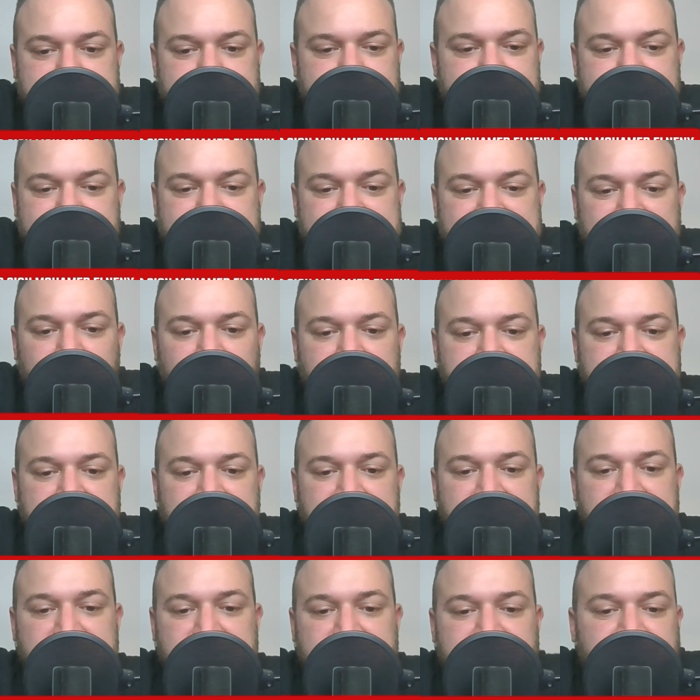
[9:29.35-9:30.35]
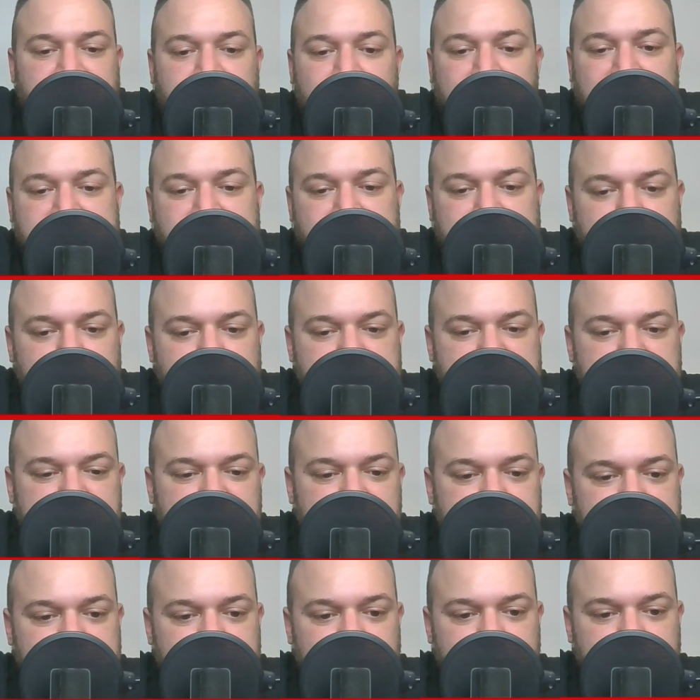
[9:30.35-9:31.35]
0 sense for us to lose him in the
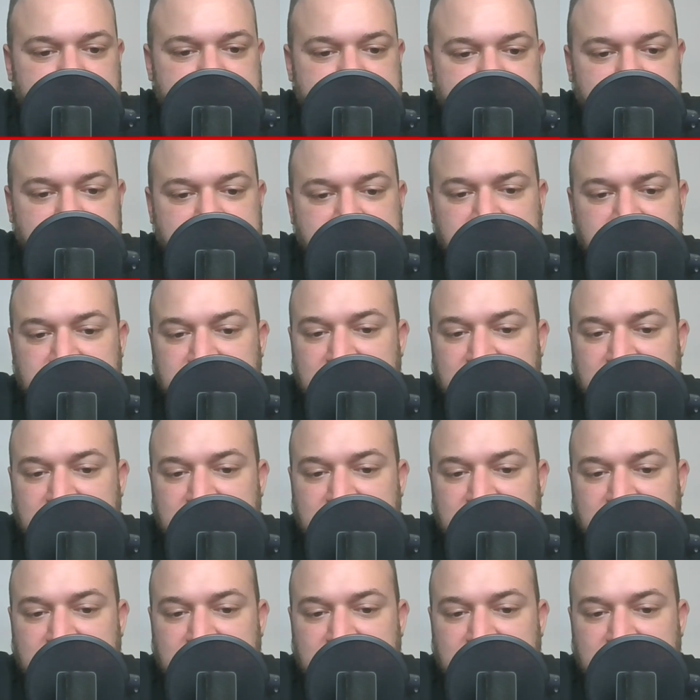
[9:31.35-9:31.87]
middle of the season.